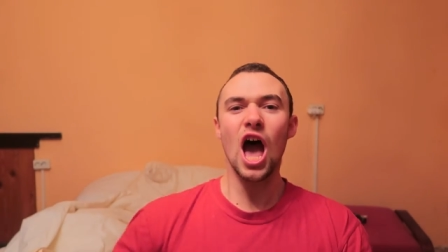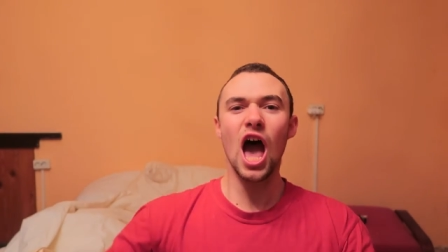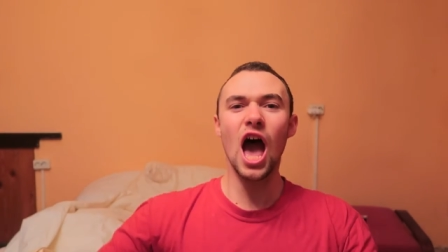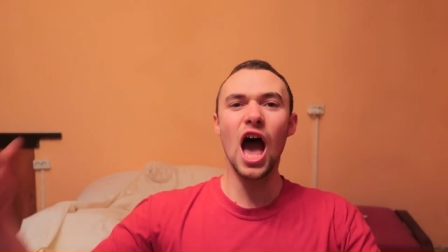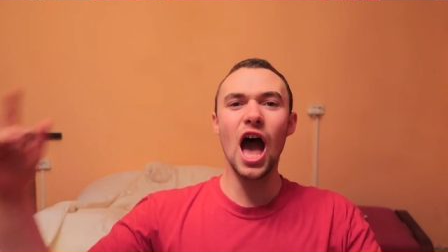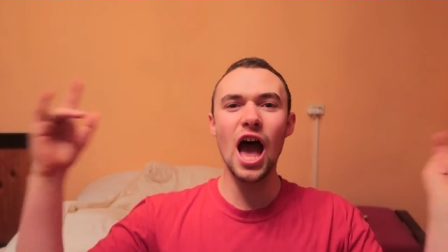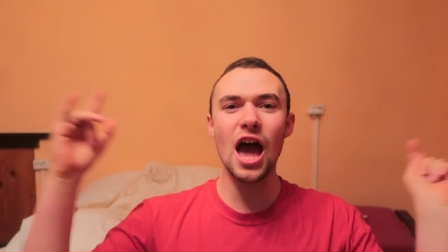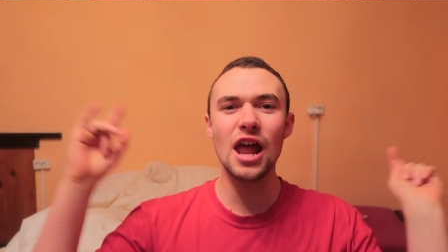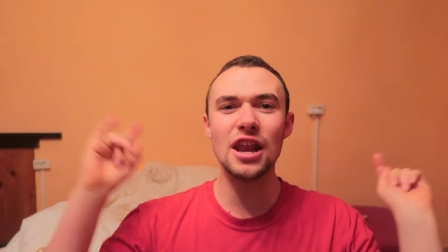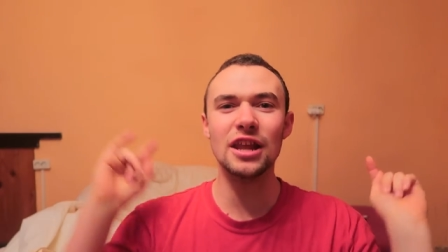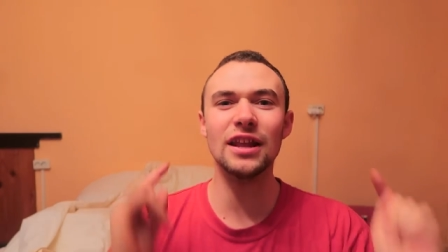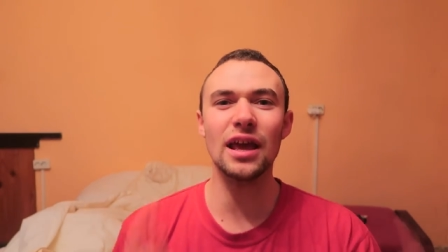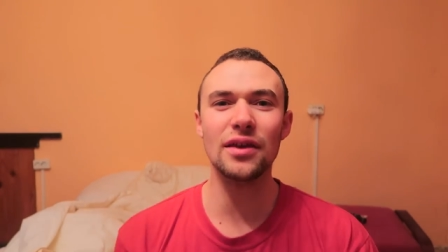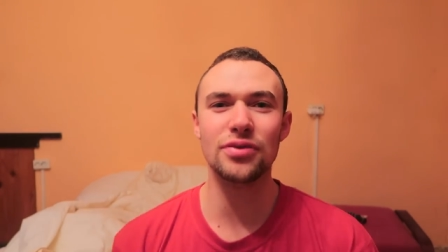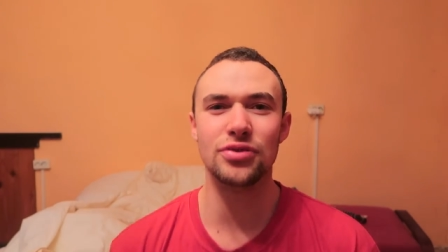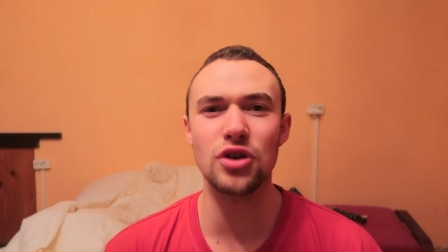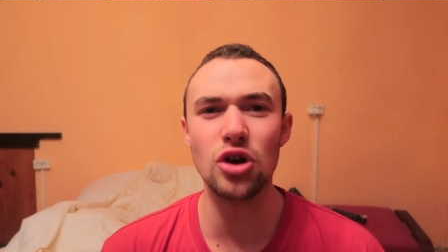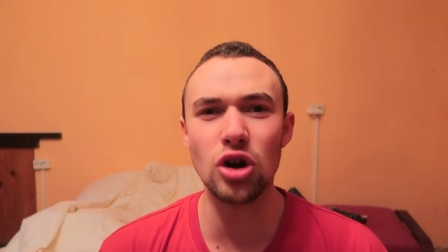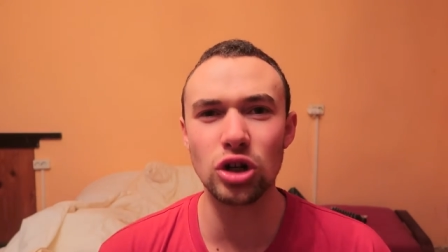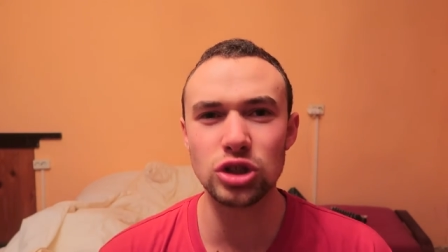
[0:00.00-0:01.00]
and in
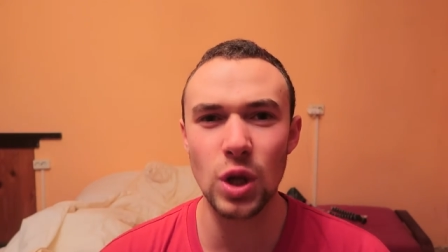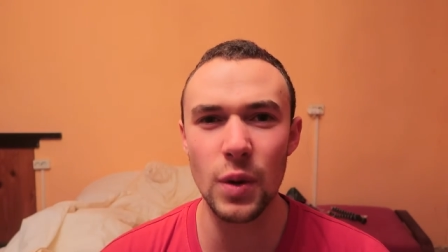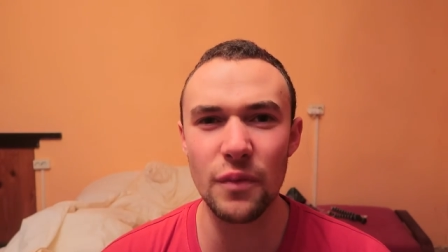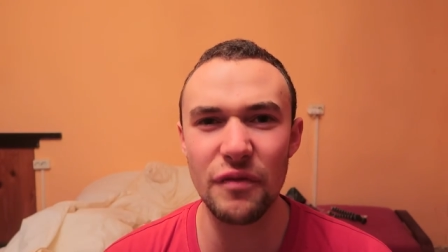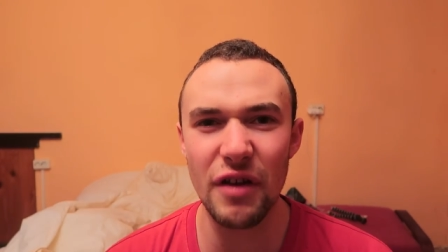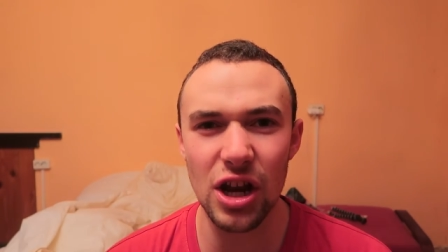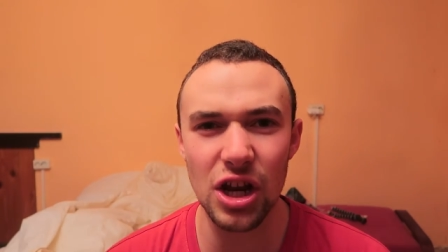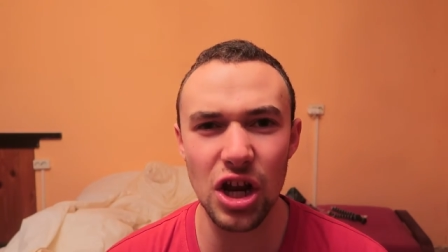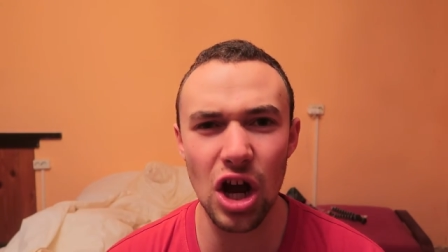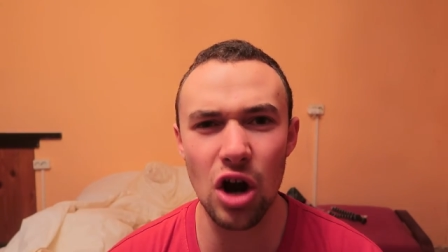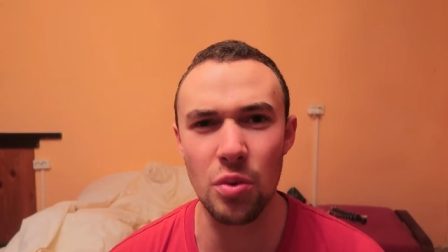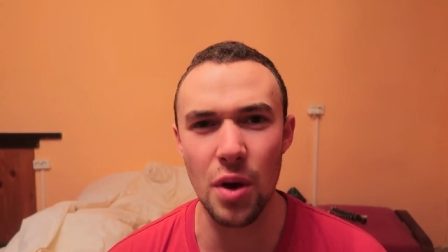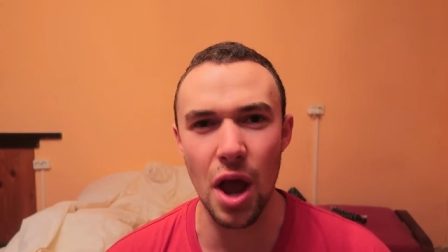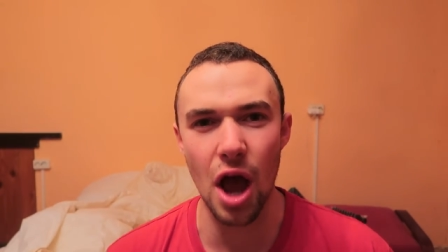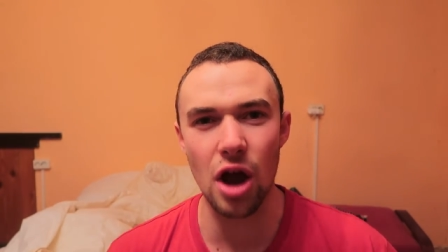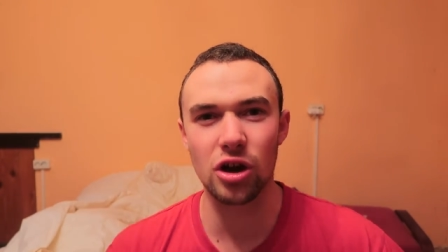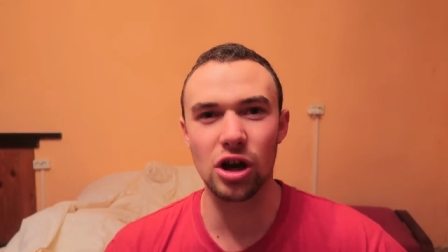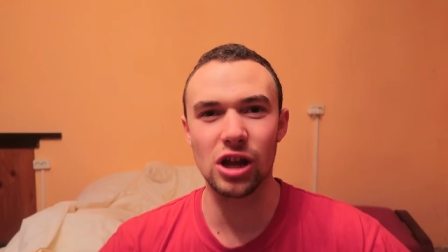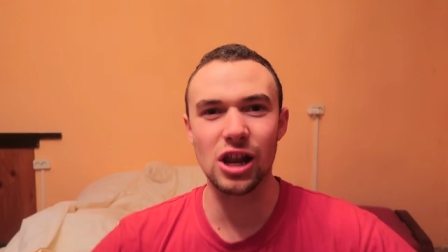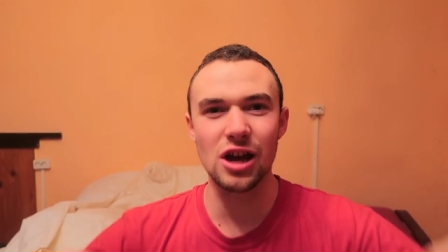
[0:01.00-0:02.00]
this YouTube video we
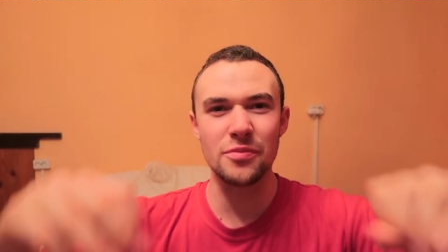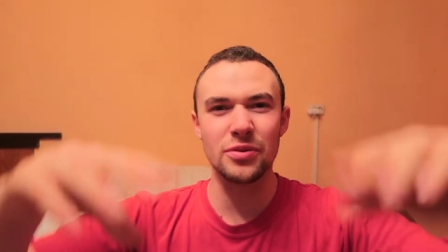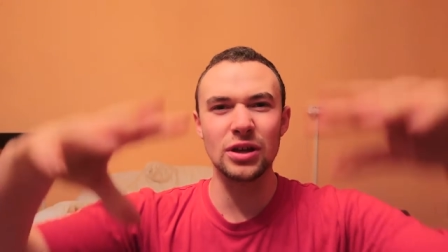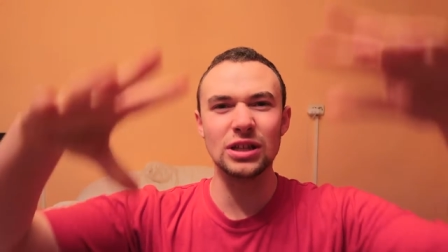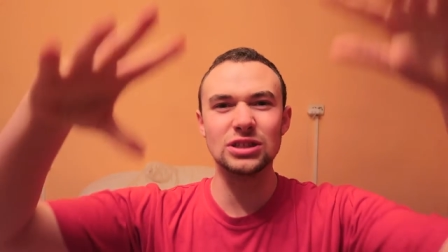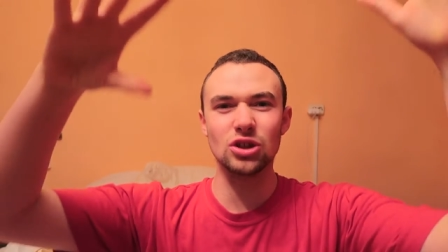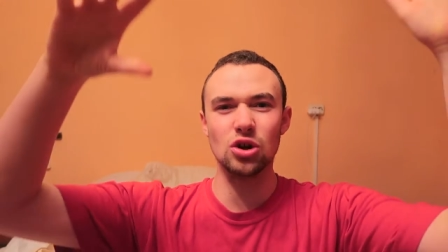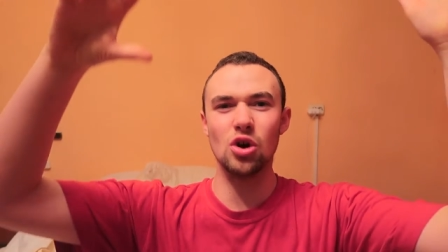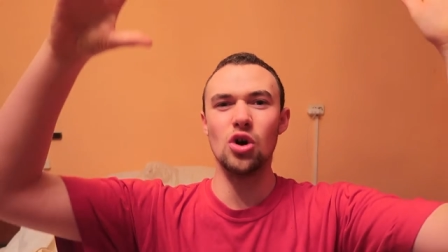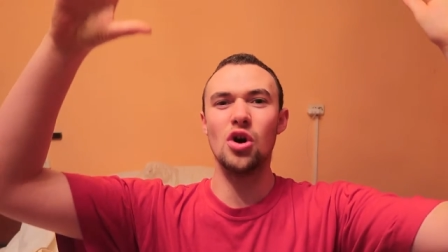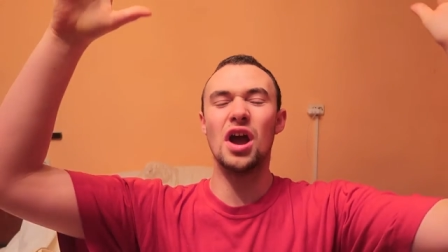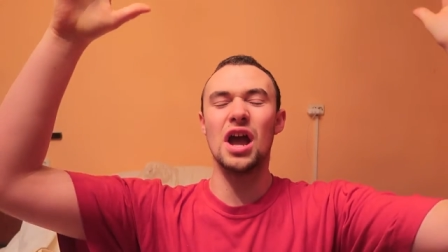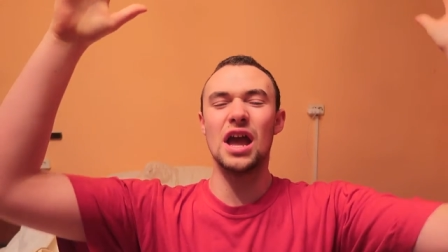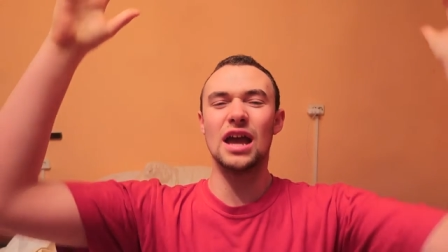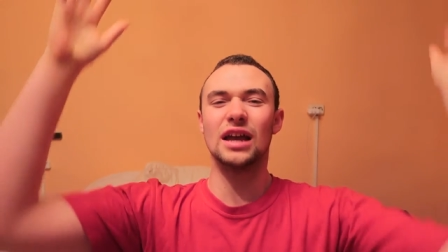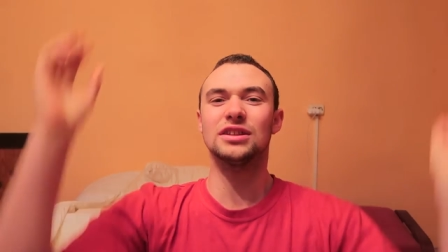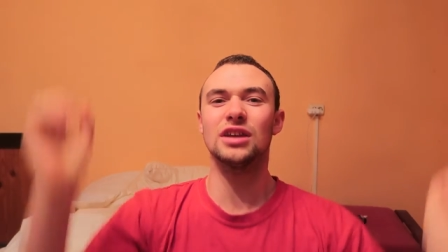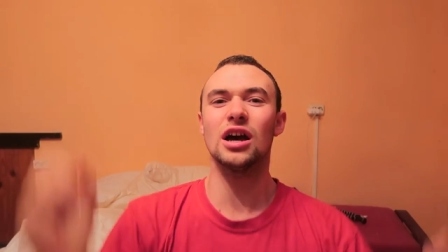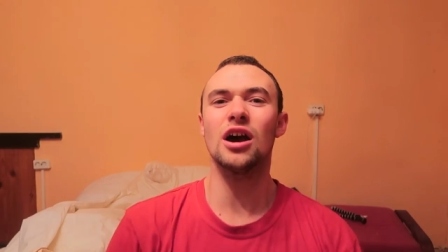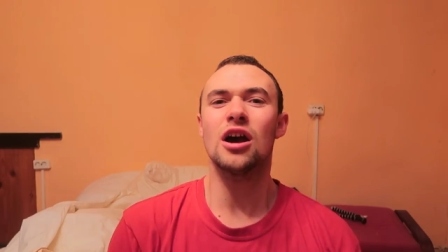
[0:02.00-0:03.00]
are going to be
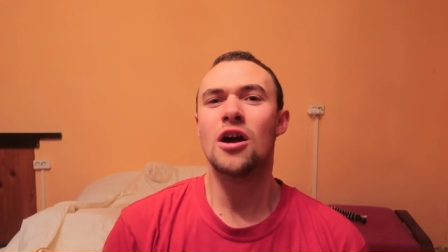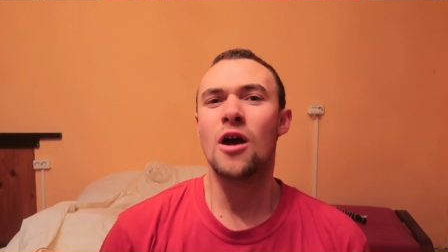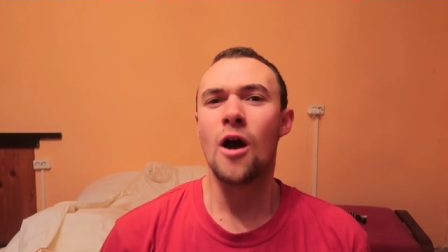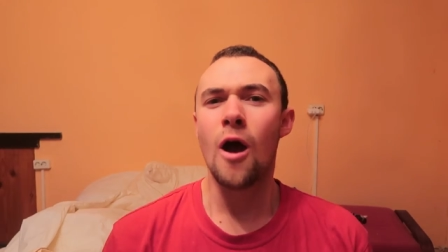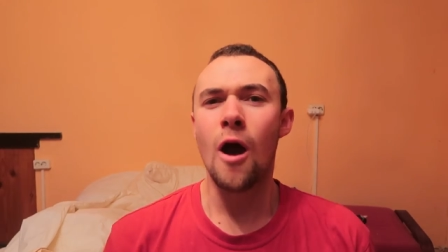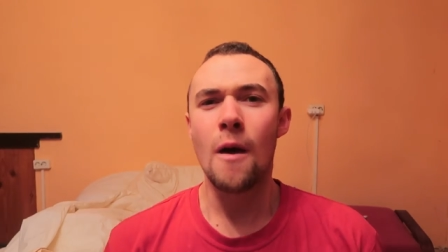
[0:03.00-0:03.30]
doing the